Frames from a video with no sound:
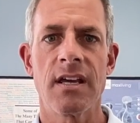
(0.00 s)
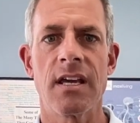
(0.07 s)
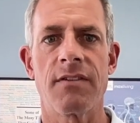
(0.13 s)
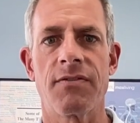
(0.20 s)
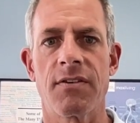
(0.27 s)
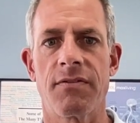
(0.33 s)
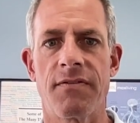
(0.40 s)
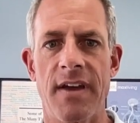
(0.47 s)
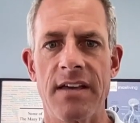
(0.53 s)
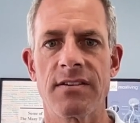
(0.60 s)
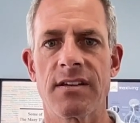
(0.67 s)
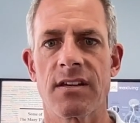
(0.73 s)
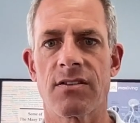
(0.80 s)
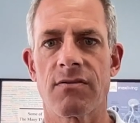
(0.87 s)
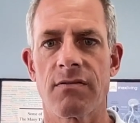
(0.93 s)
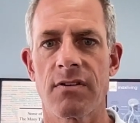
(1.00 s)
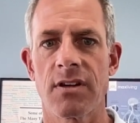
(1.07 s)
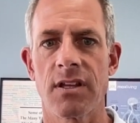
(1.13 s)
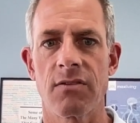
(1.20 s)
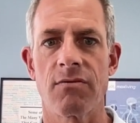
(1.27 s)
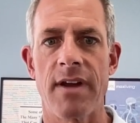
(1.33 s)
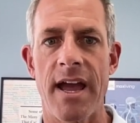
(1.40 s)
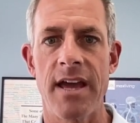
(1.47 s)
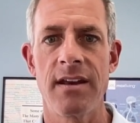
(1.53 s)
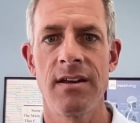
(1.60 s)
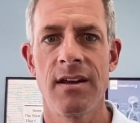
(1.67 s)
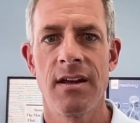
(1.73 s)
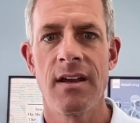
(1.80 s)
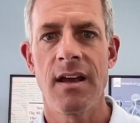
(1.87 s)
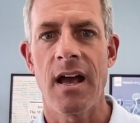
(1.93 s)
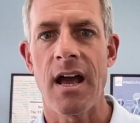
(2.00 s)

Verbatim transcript: if your face gets really red,